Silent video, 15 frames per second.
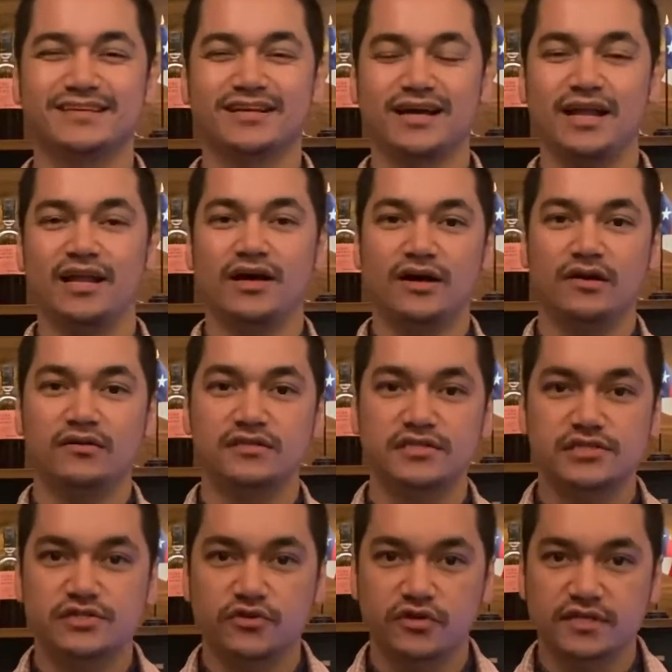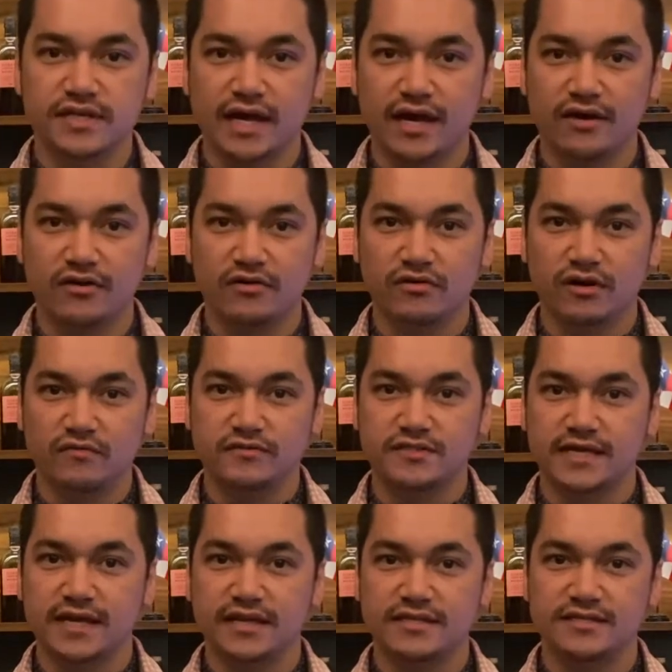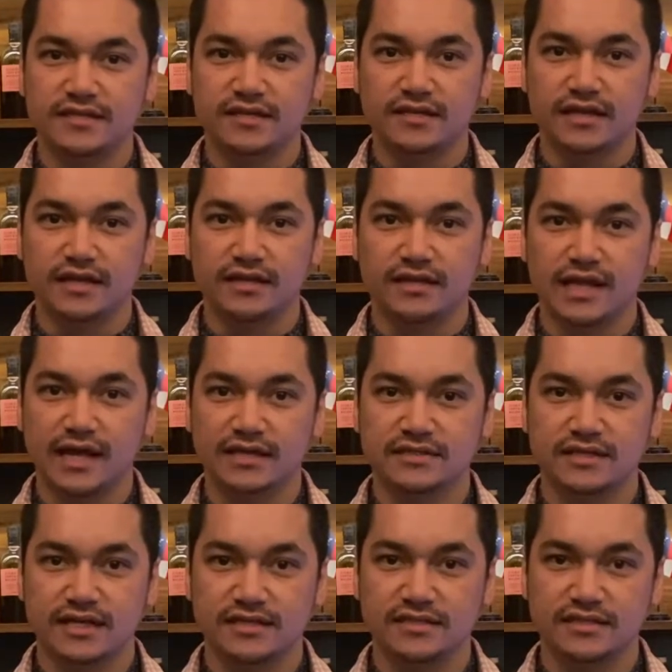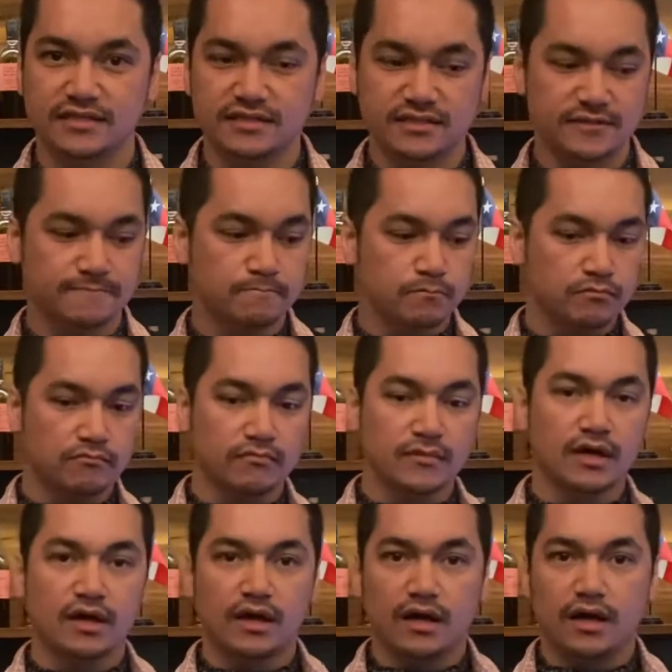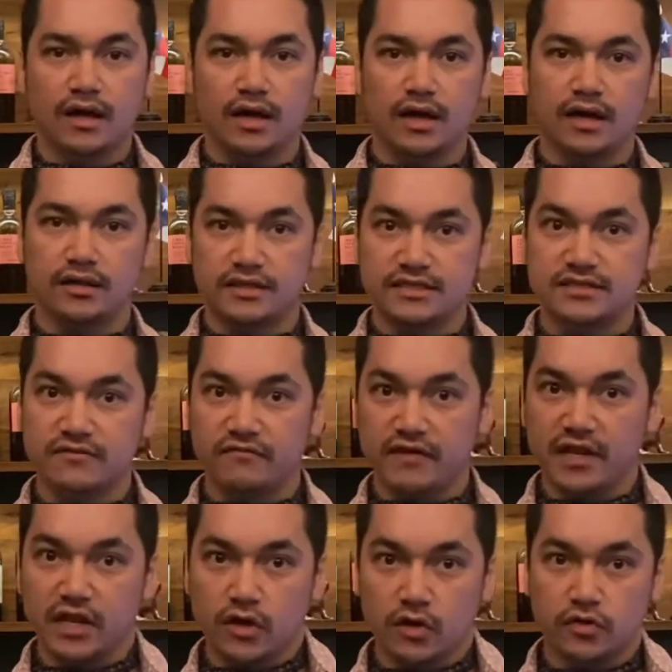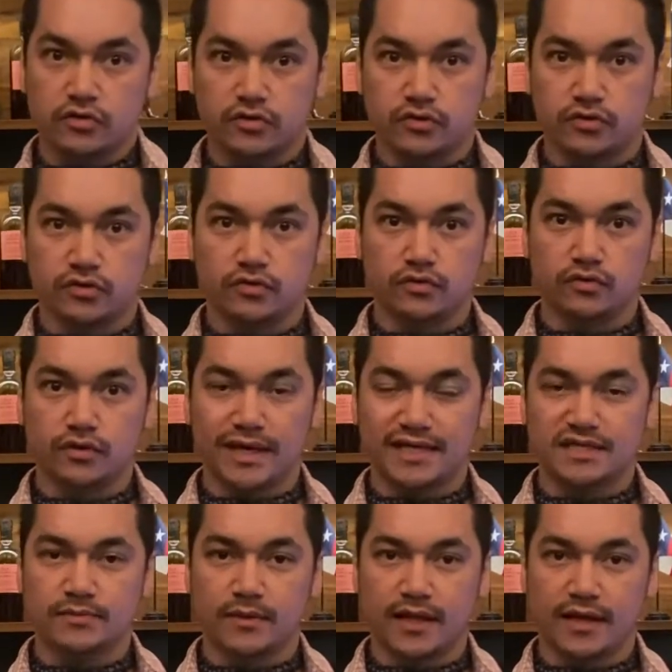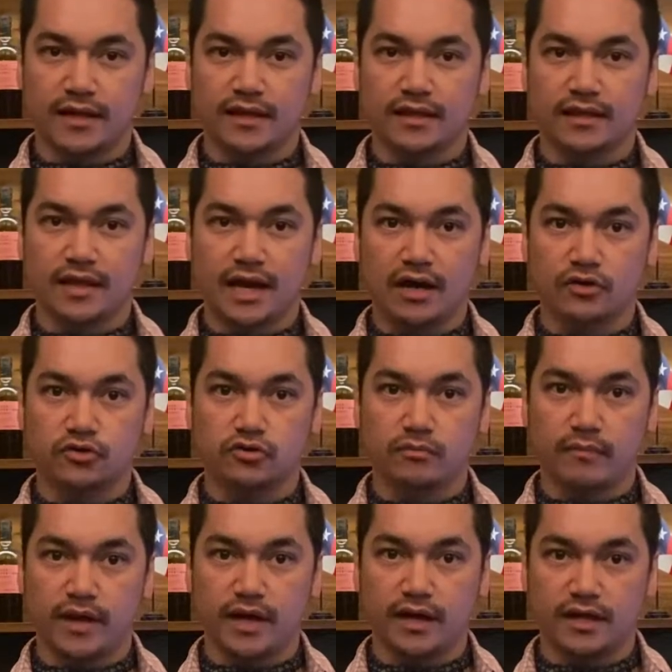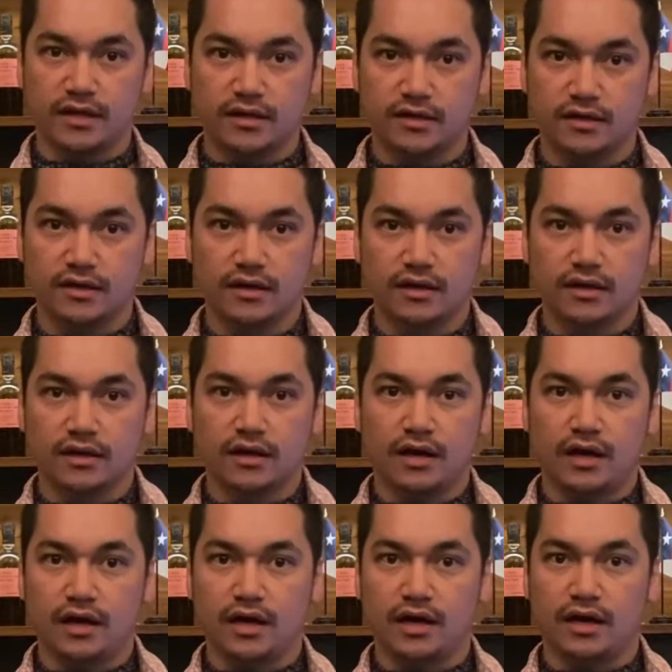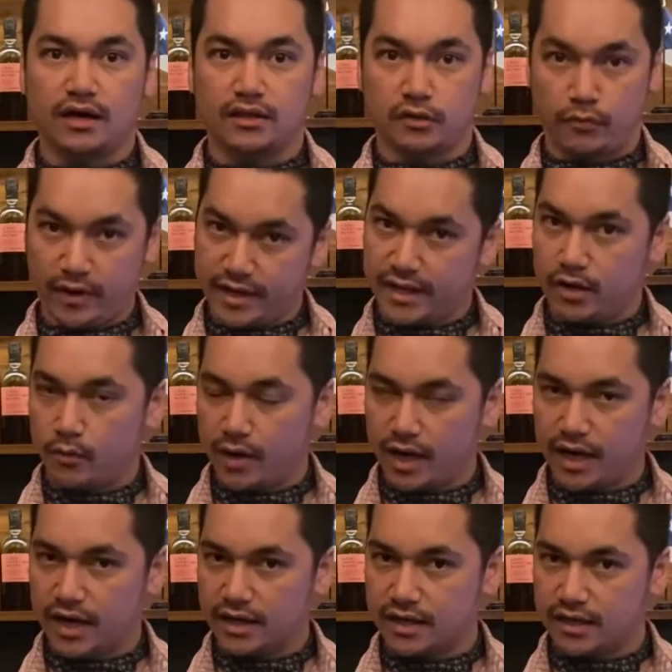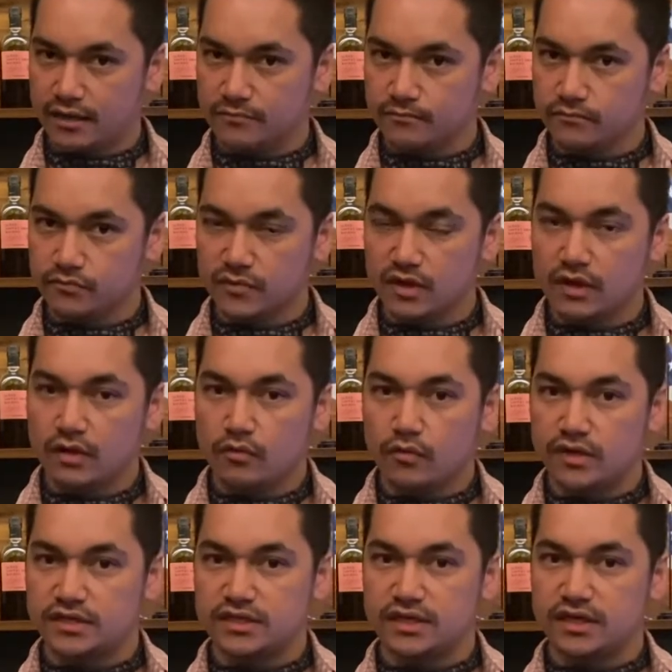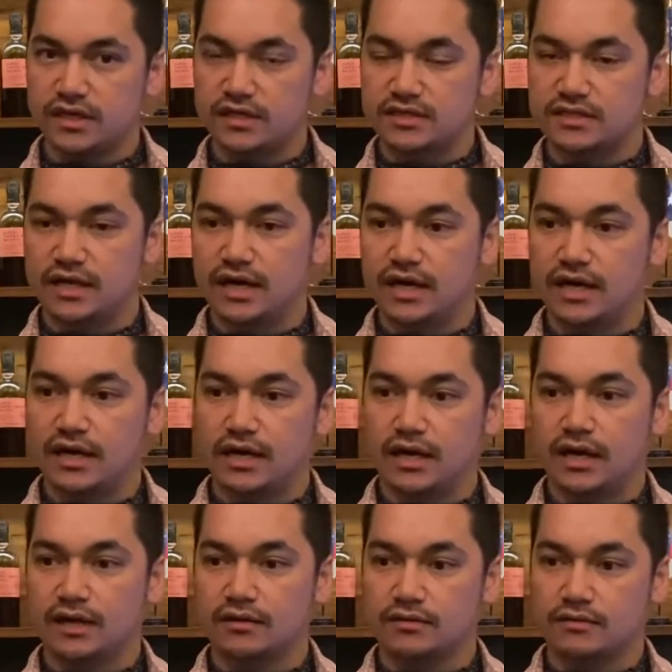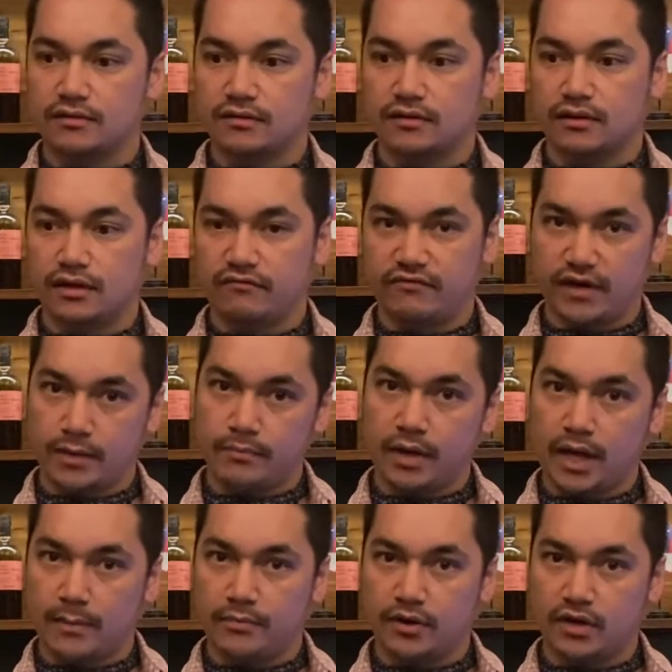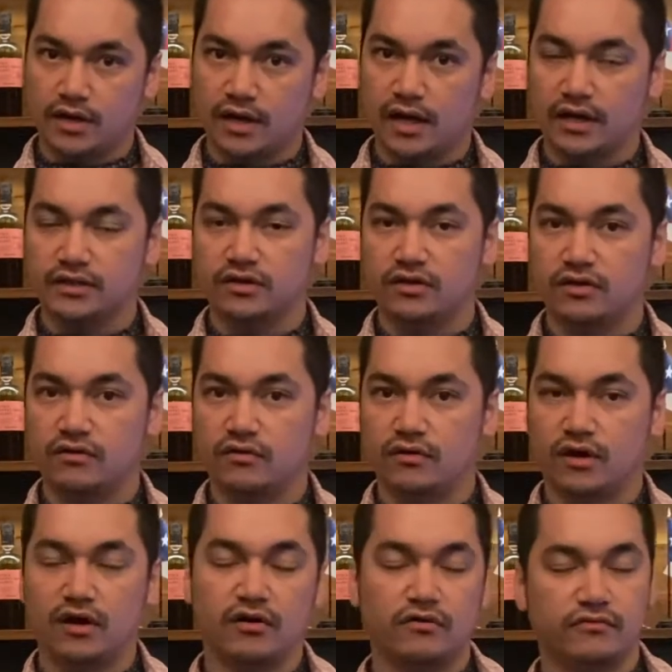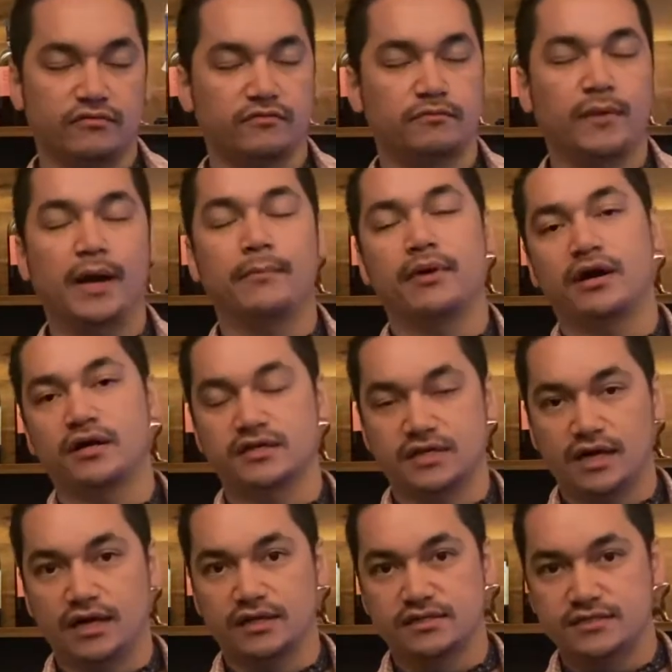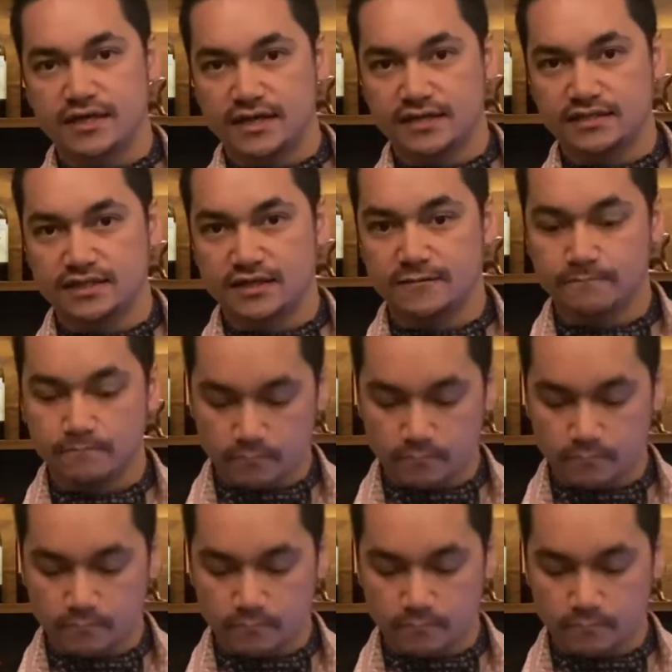Hello, it's George Kaiho of Jettison in Dallas, Texas. This is a video to explain how to make the Red-Headed Oaxacan, which is a very popular cocktail of my bar, Jettison.